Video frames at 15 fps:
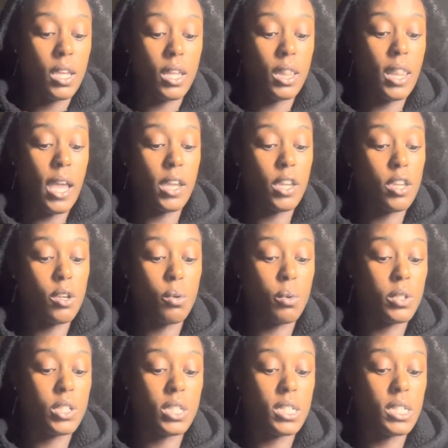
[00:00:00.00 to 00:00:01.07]
like you
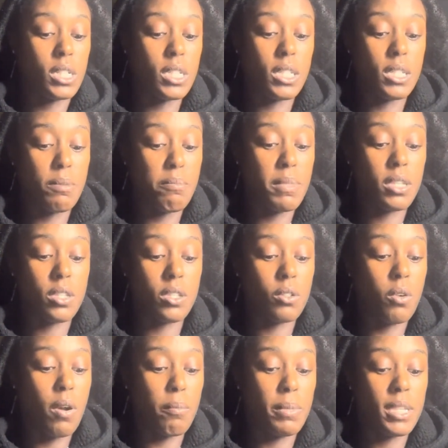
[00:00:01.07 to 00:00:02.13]
were just Mr.
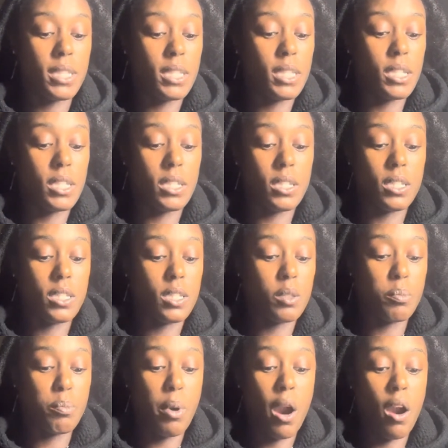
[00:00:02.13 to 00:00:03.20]
or
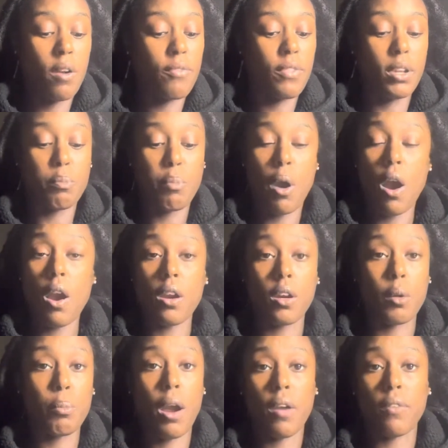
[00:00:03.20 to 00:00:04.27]
Mrs. Perfect
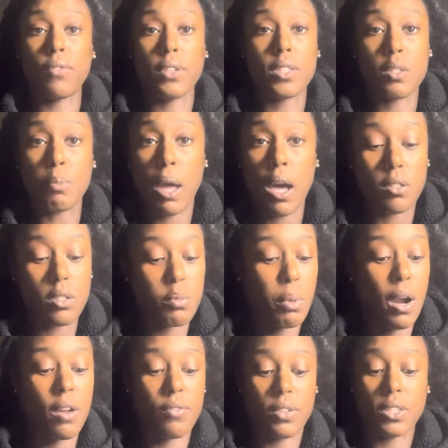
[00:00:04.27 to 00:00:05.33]
partner, perfect spouse,
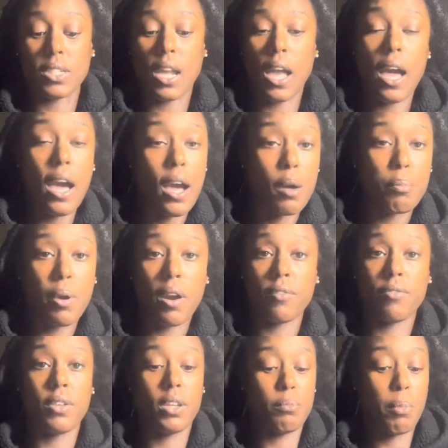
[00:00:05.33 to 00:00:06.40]
perfect job,
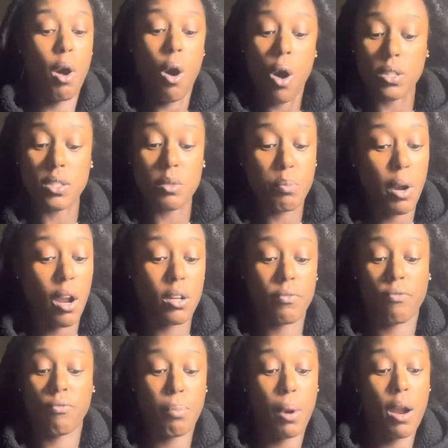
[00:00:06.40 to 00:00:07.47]
perfect boss,
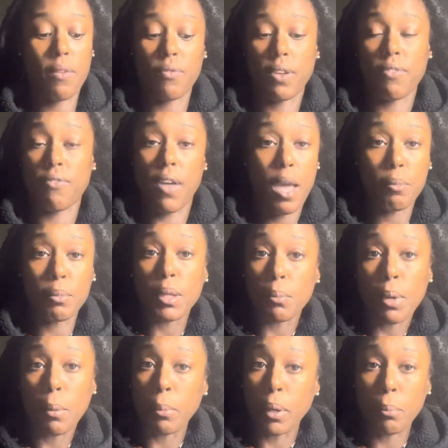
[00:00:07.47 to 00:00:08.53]
perfect family
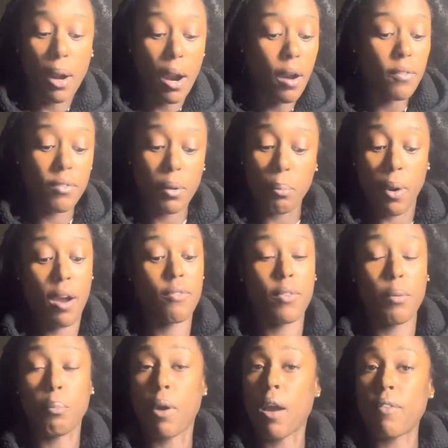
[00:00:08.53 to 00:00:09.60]
member, perfect,
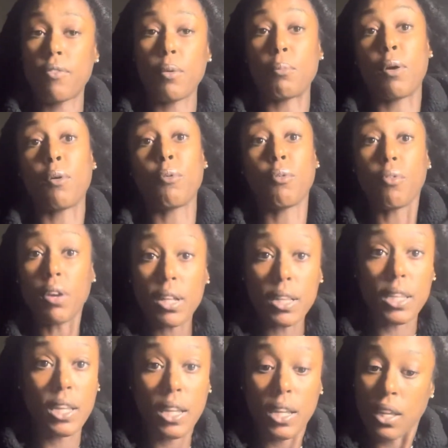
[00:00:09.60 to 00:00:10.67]
perfect, perfect, but
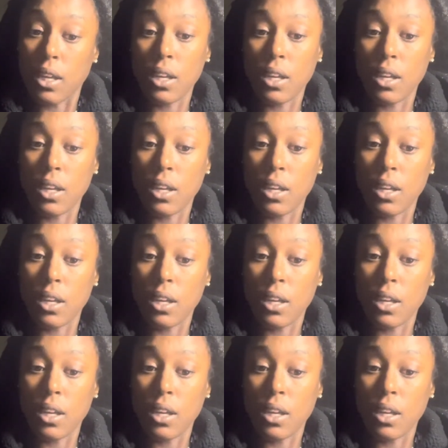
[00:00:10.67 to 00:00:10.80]
really,